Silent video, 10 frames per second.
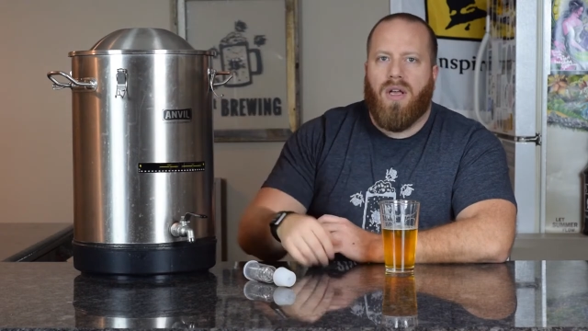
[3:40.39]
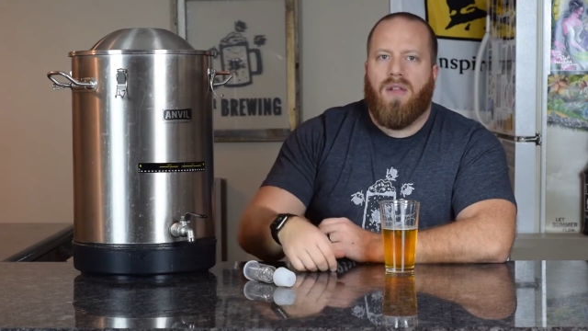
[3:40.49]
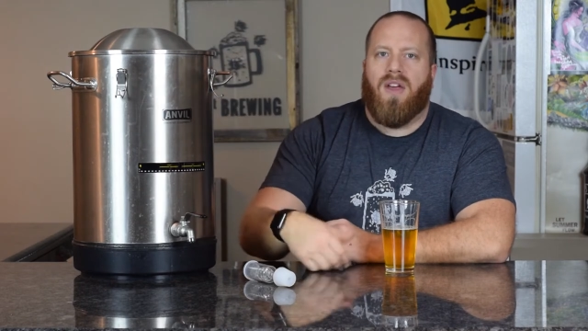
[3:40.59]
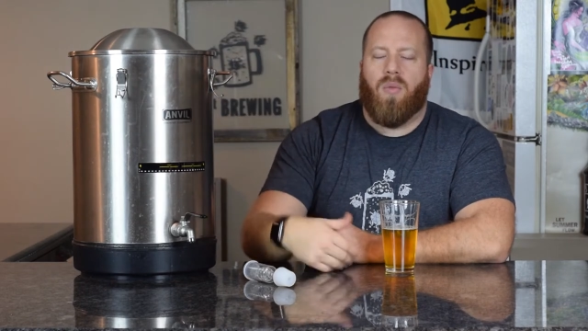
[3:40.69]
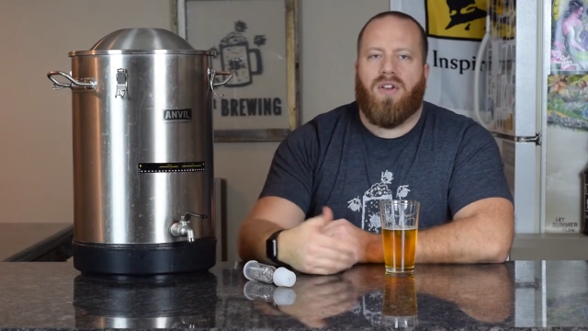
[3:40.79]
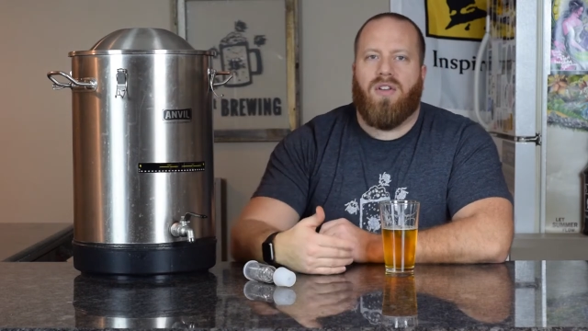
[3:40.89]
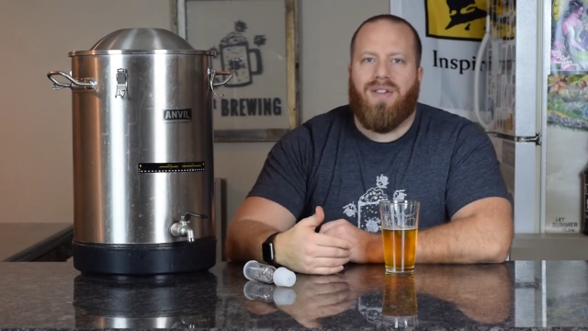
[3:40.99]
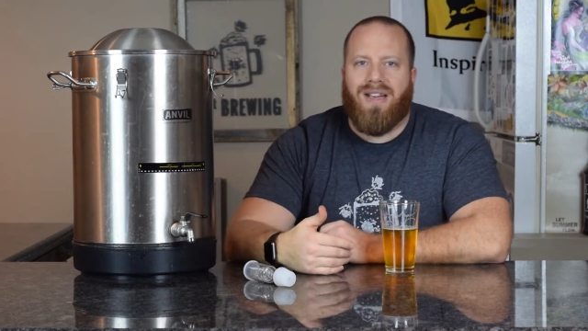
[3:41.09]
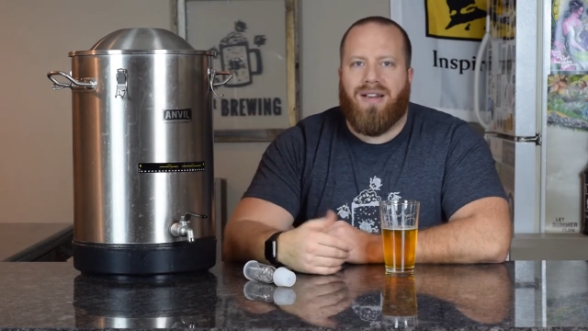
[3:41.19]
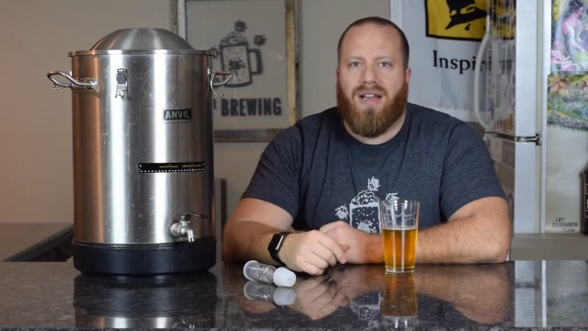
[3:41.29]
Then when you
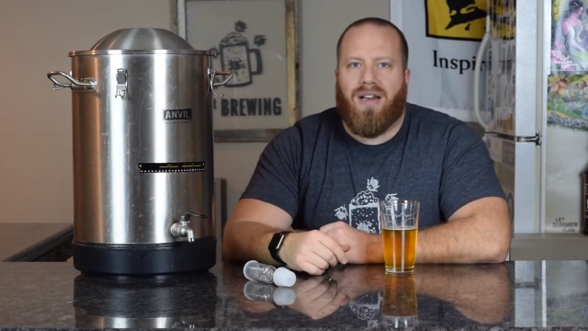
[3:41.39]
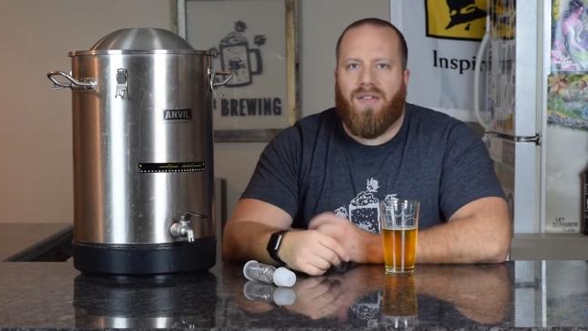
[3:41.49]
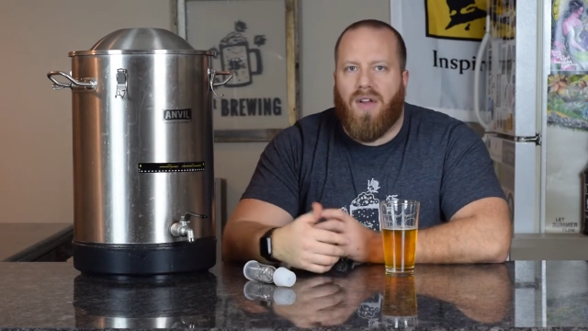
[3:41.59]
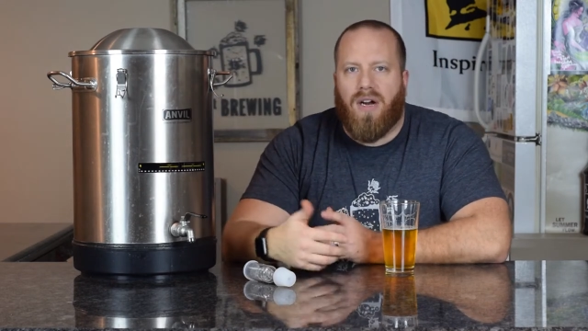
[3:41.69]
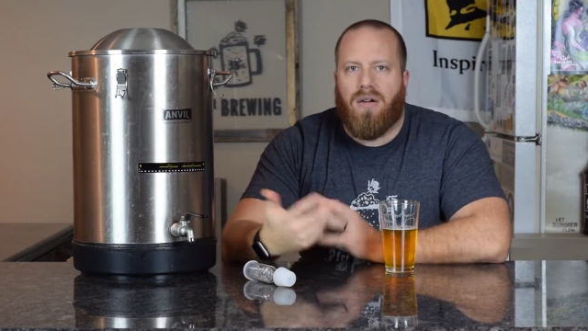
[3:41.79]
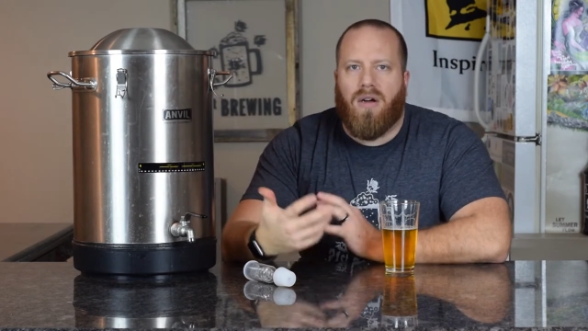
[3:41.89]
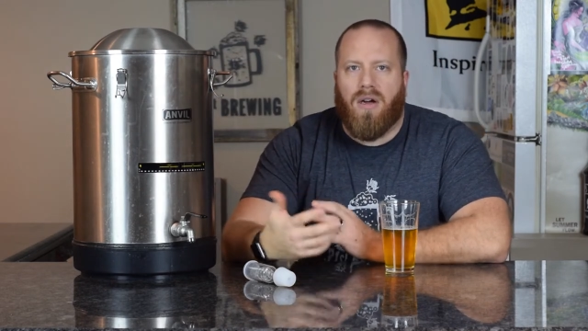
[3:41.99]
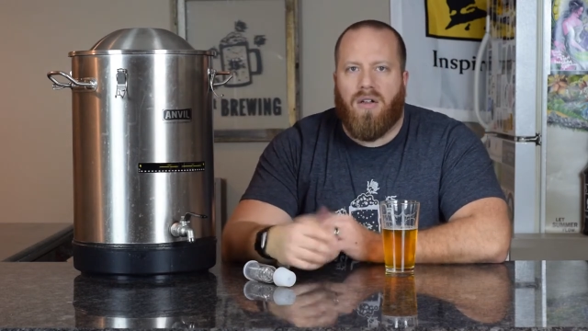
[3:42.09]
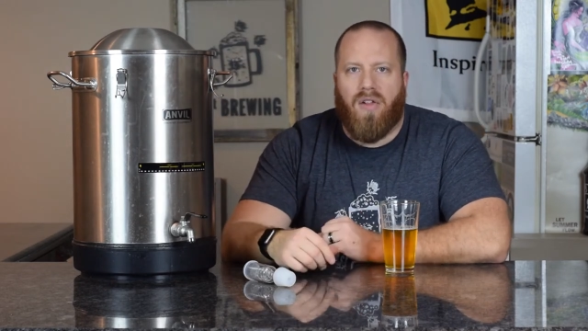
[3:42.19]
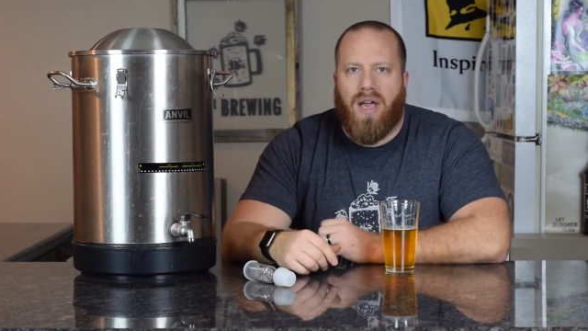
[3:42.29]
need to get in there,
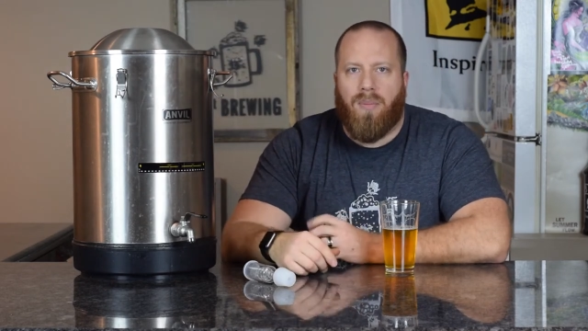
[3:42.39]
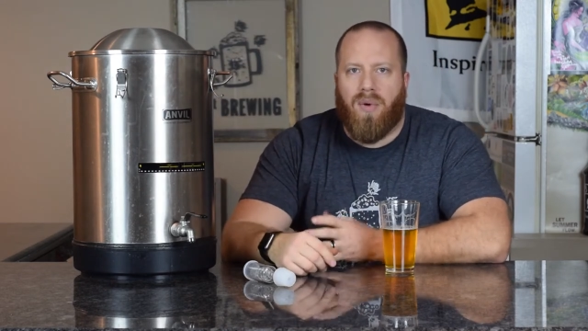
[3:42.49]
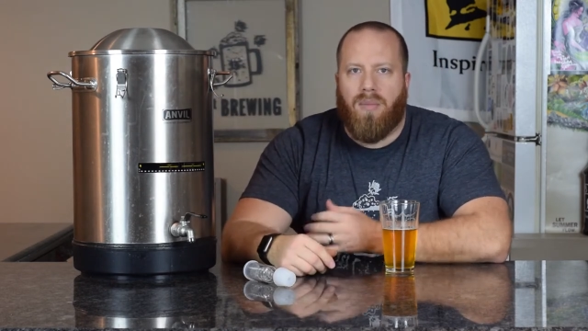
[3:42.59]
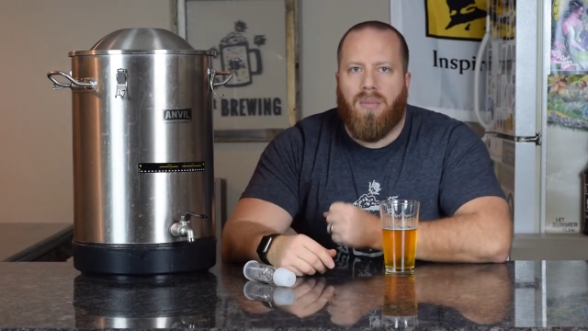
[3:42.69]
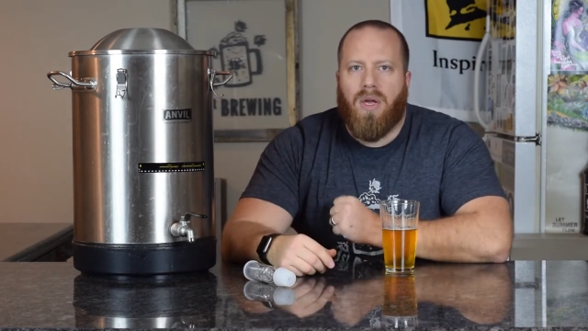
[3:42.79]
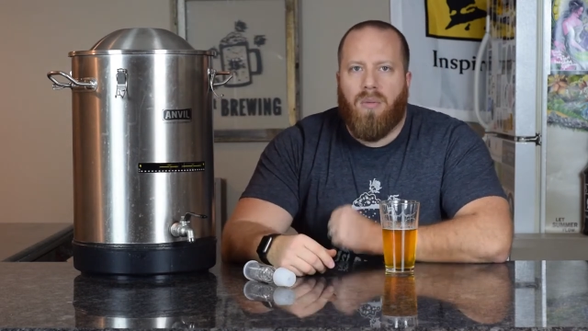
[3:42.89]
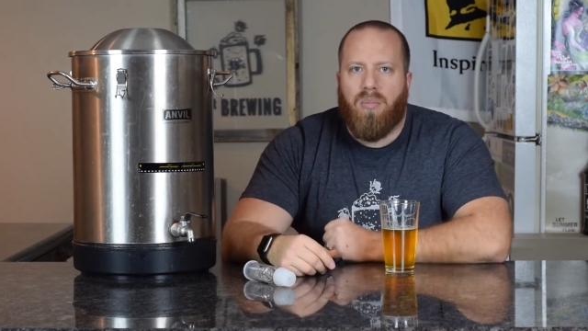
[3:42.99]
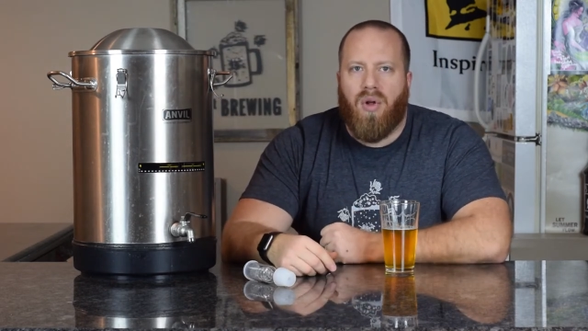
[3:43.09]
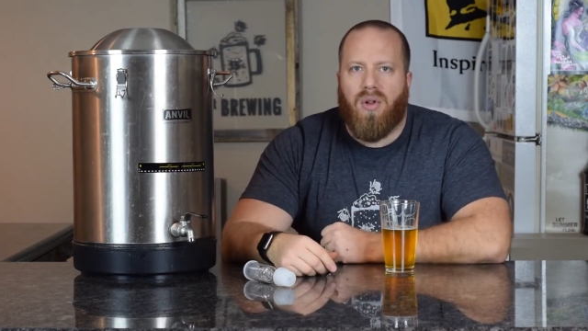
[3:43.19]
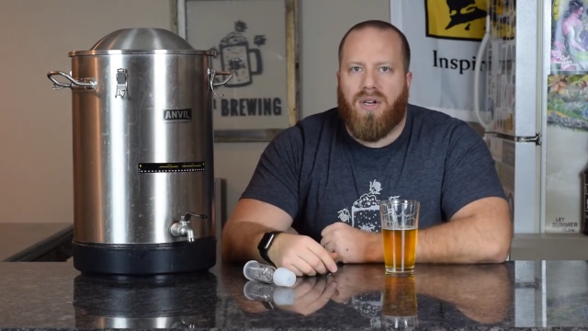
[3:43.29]
unclamp them,
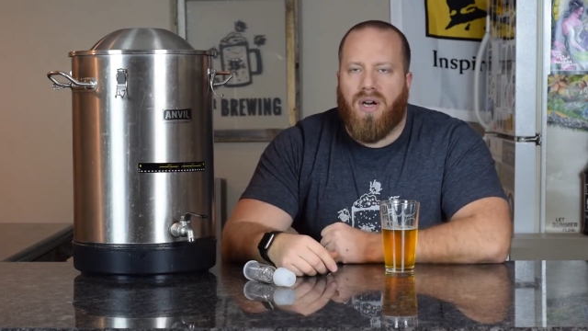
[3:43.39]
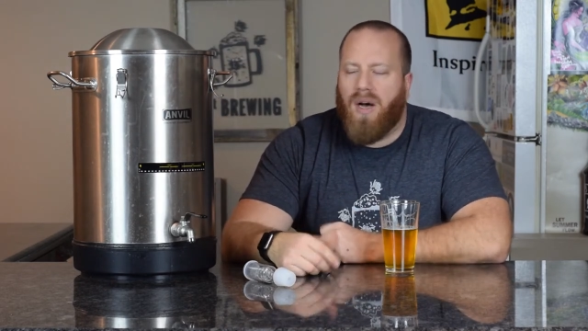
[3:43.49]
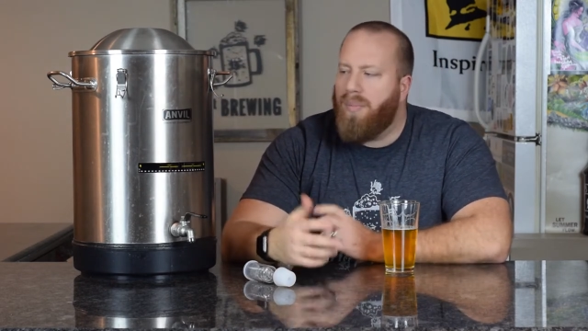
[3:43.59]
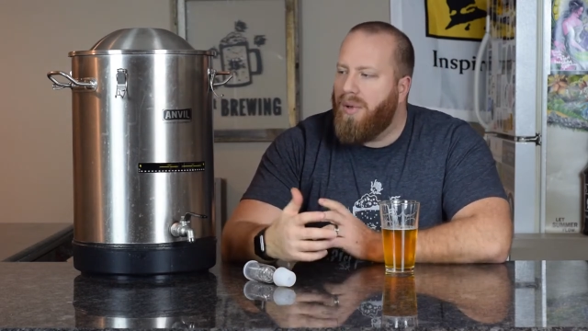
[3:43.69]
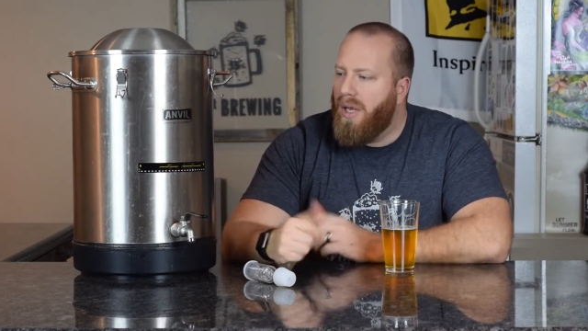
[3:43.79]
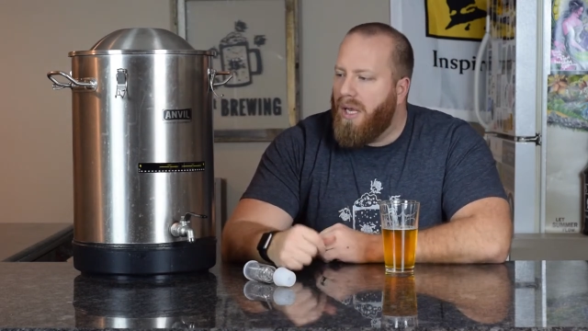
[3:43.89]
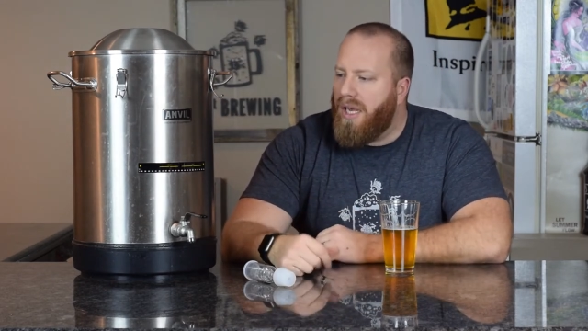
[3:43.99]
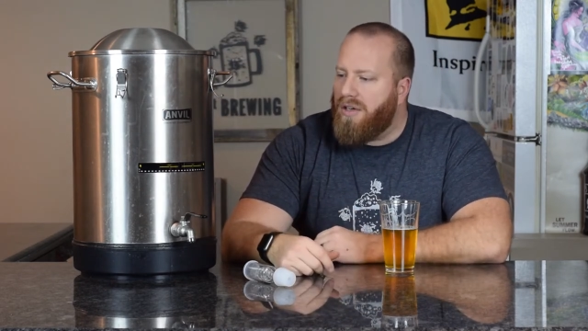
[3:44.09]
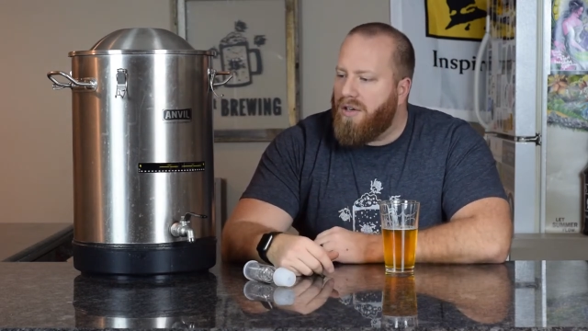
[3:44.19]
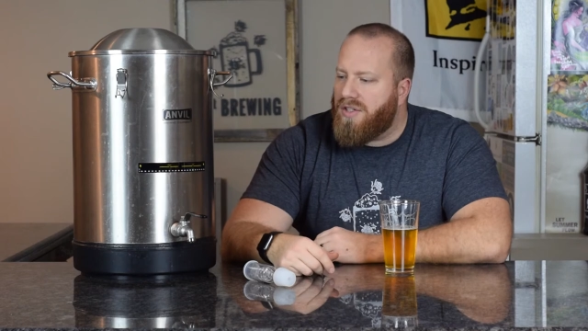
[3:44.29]
pull it up,
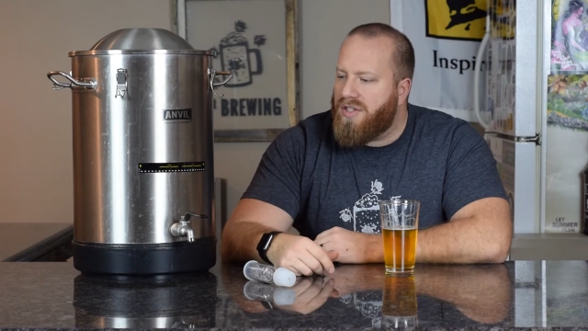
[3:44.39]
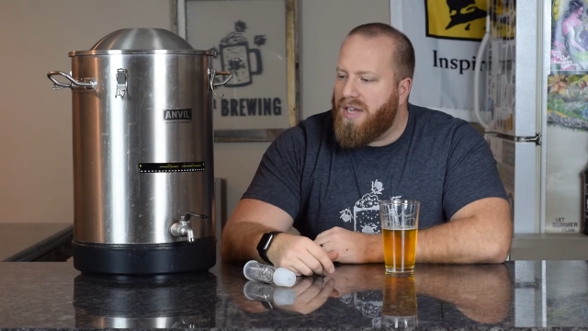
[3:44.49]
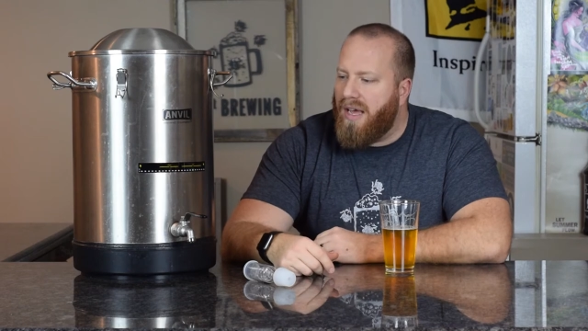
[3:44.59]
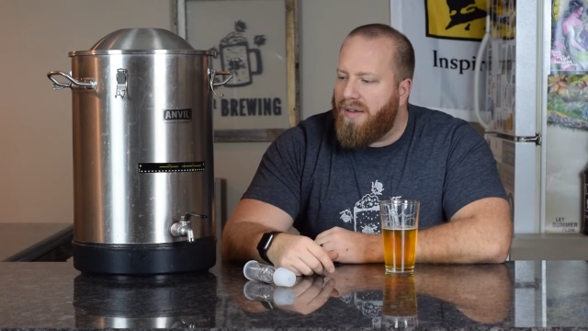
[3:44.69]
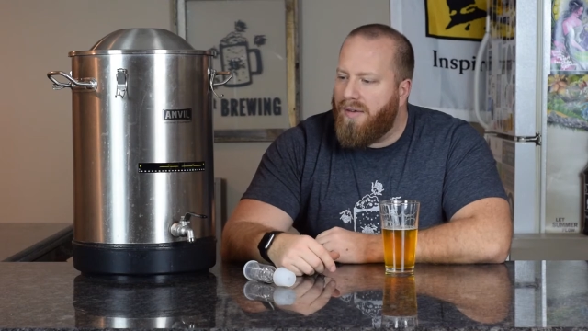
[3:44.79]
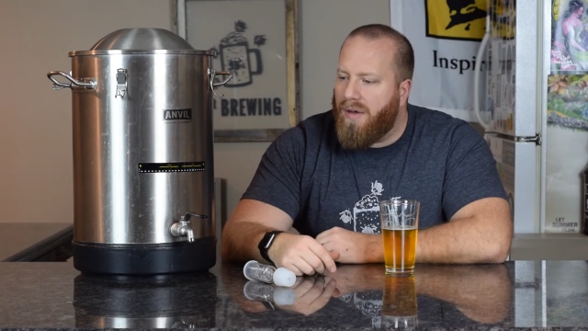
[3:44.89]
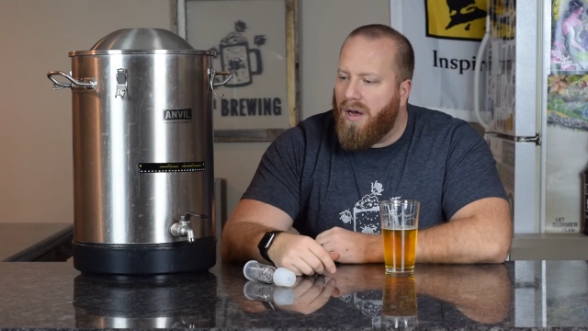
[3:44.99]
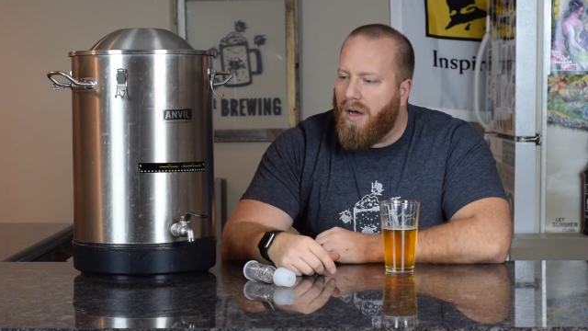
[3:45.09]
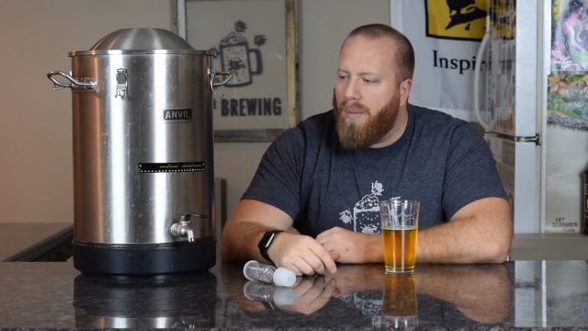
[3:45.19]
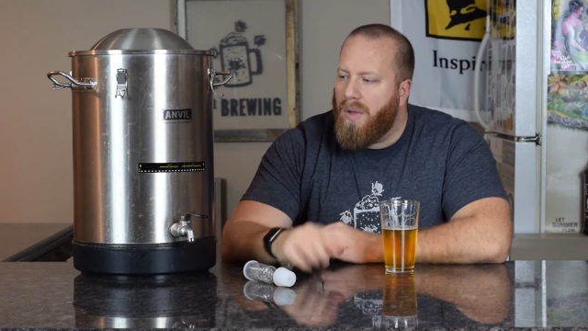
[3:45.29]
and you're set.
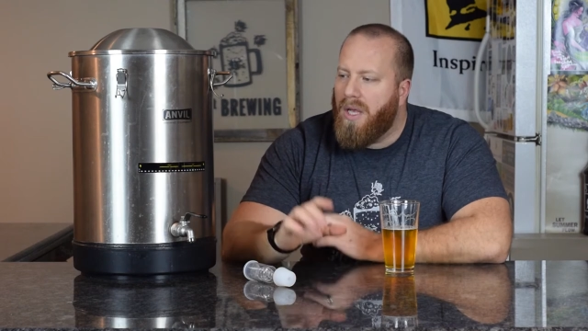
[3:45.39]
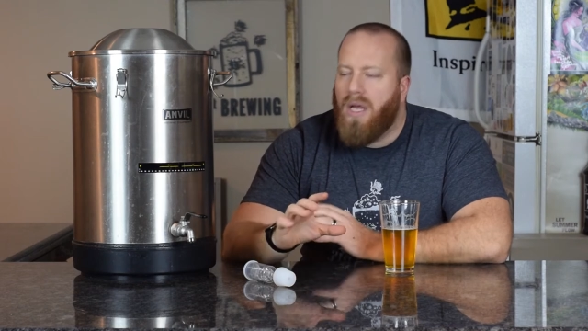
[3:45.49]
Um,